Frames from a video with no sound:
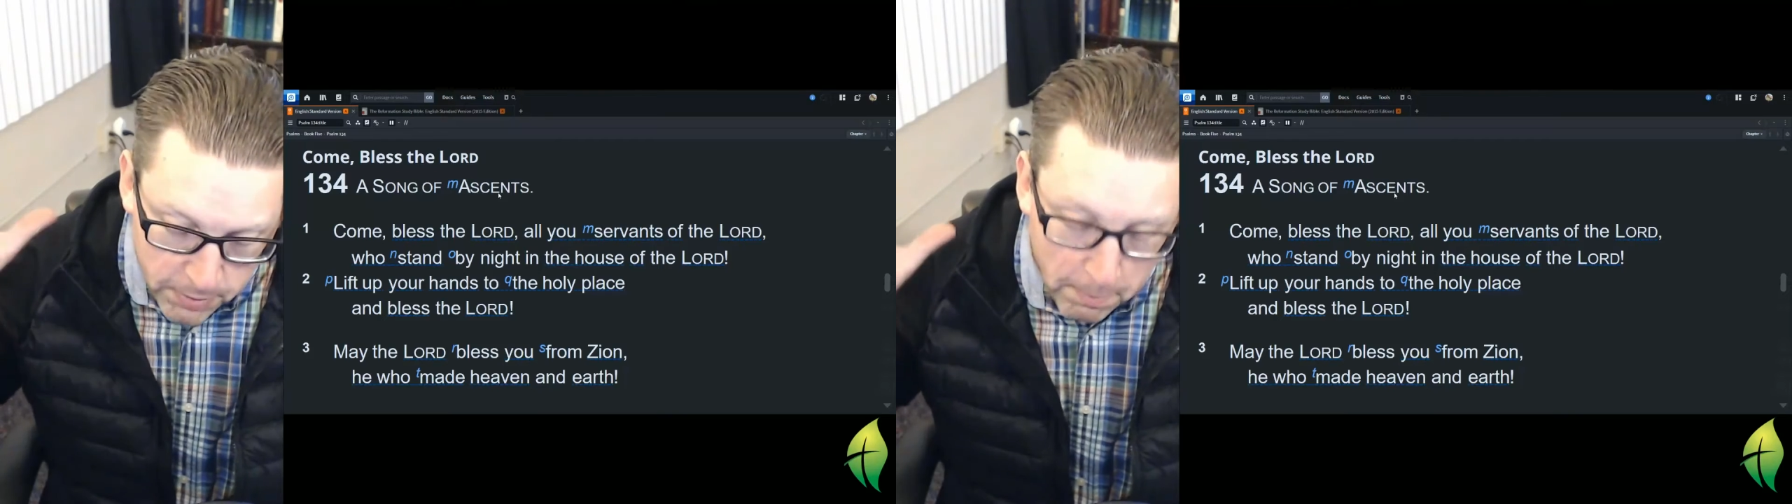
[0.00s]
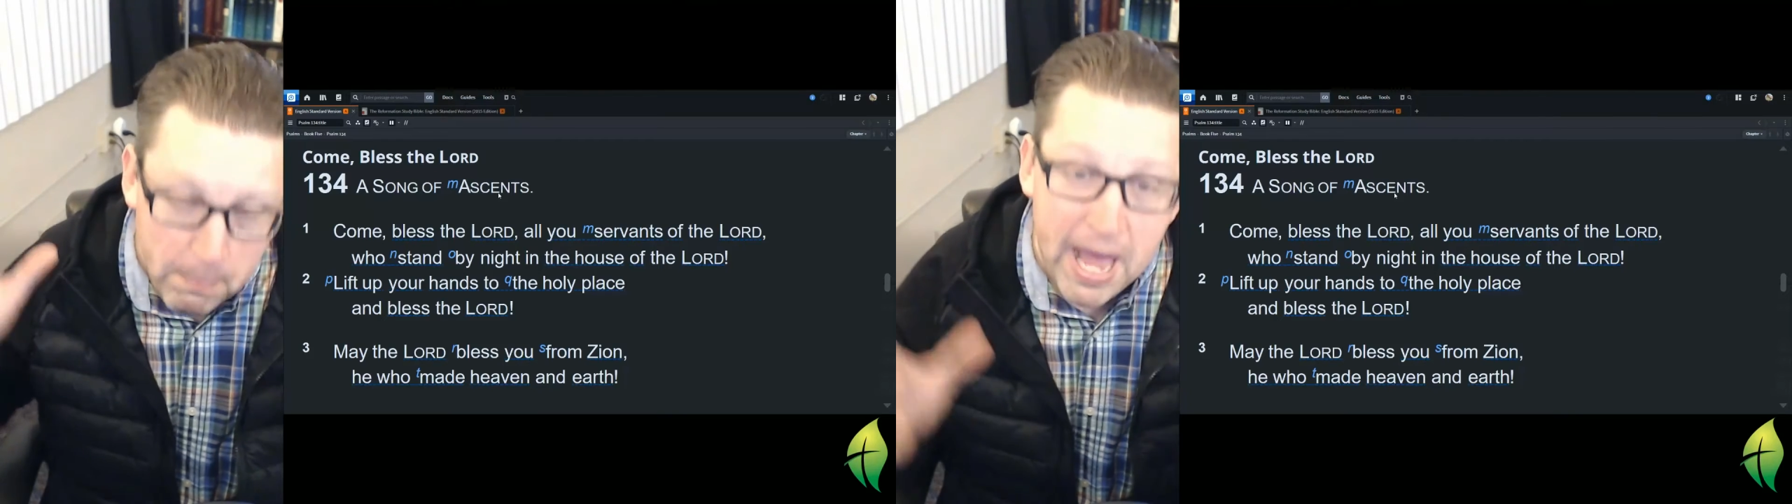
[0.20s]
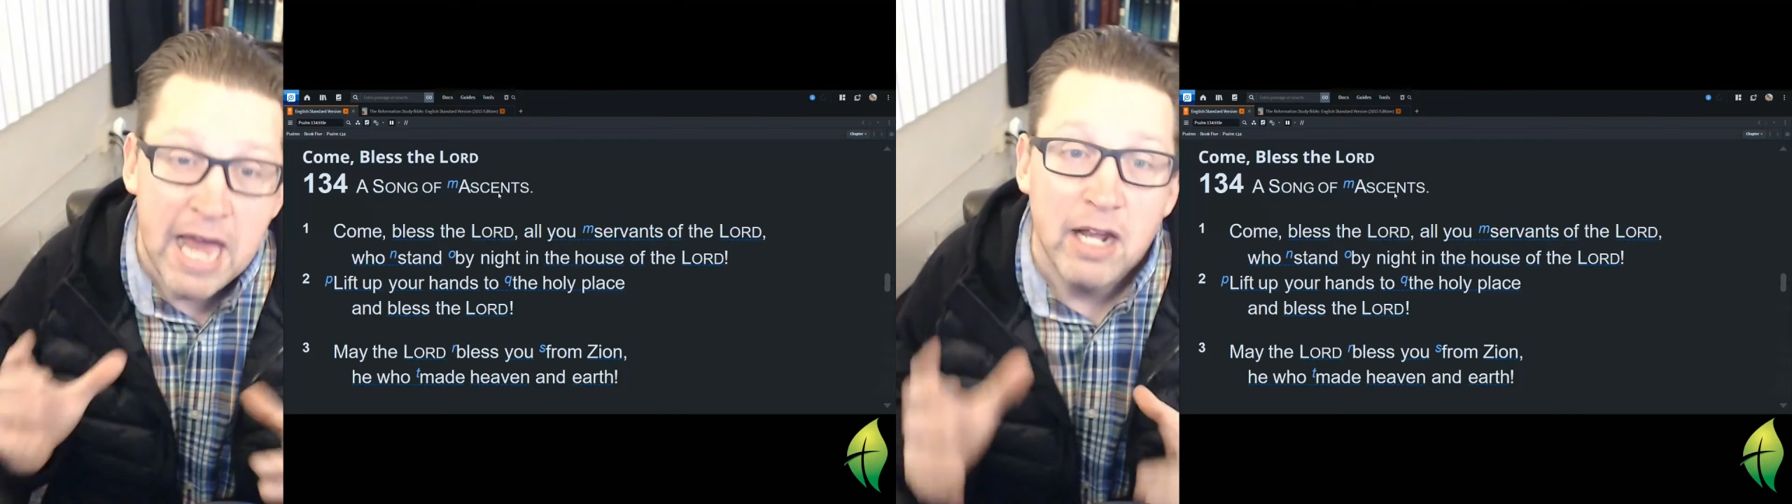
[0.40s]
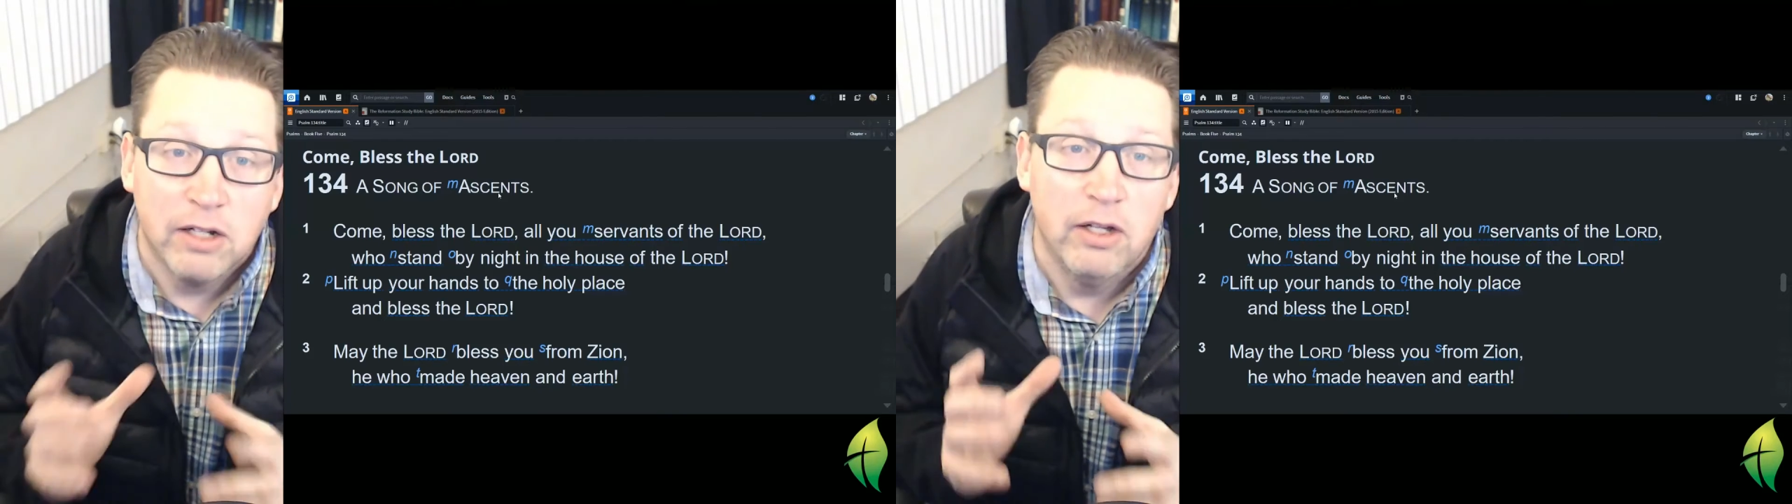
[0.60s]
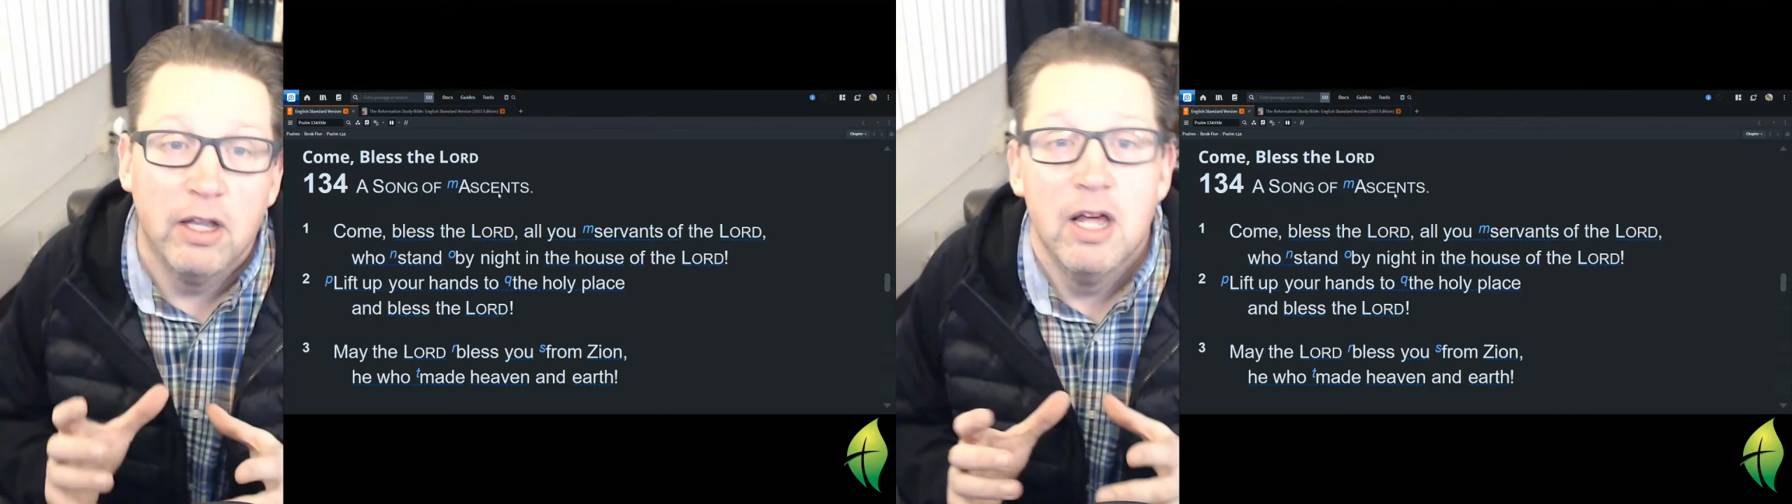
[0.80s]

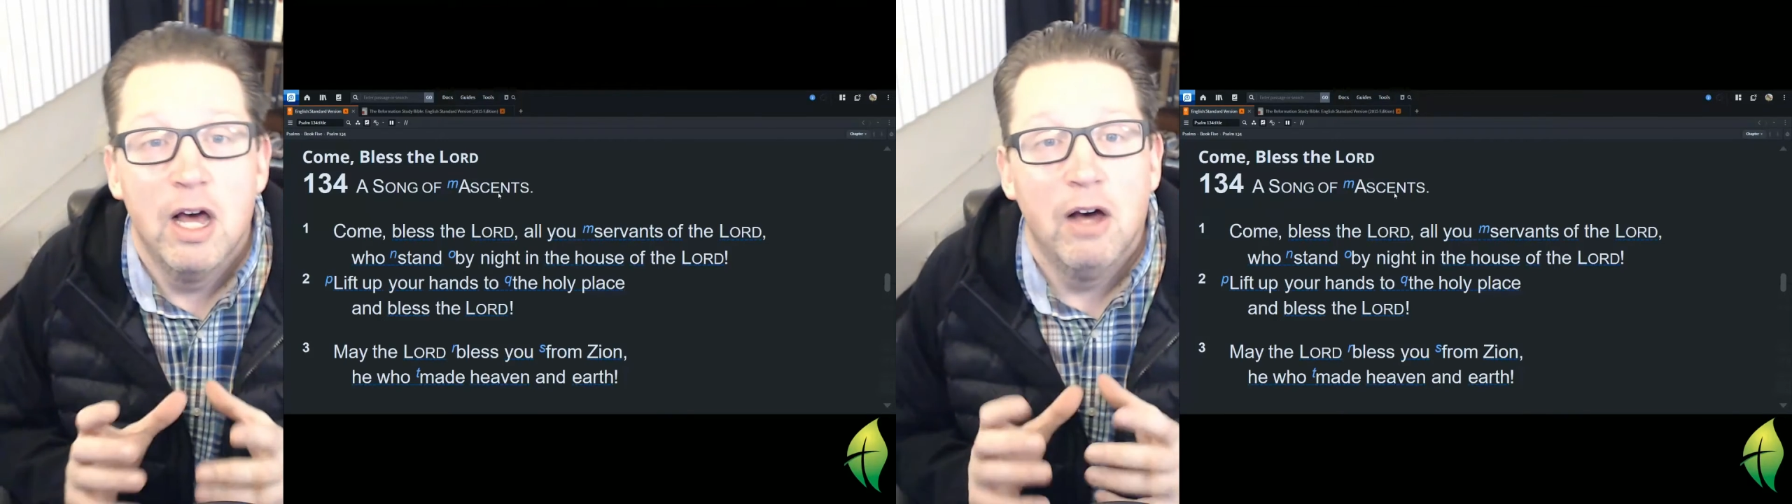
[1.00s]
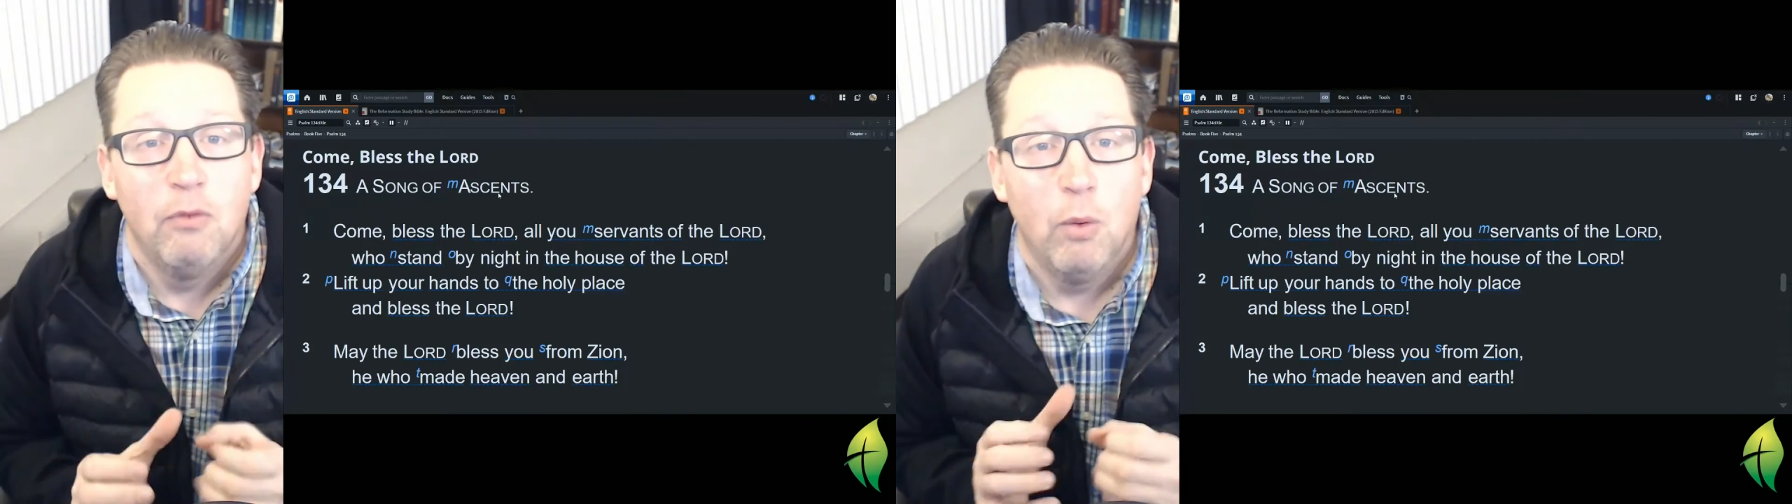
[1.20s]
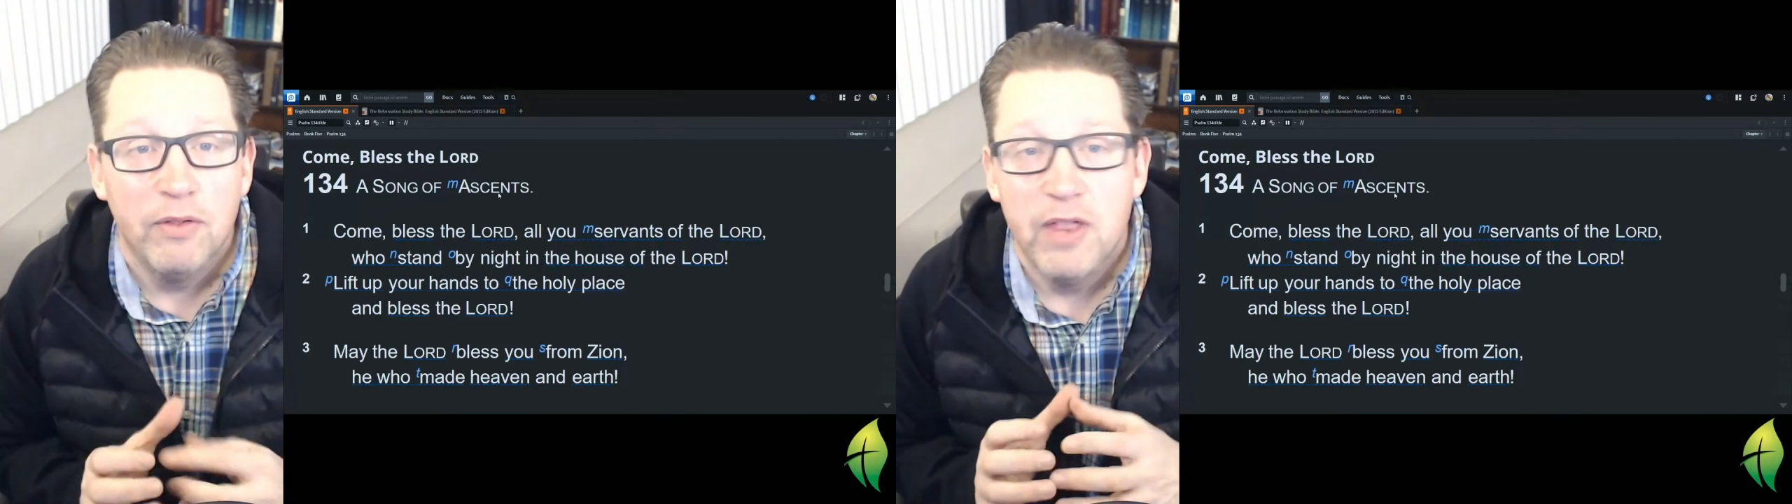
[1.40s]
pinnacle of what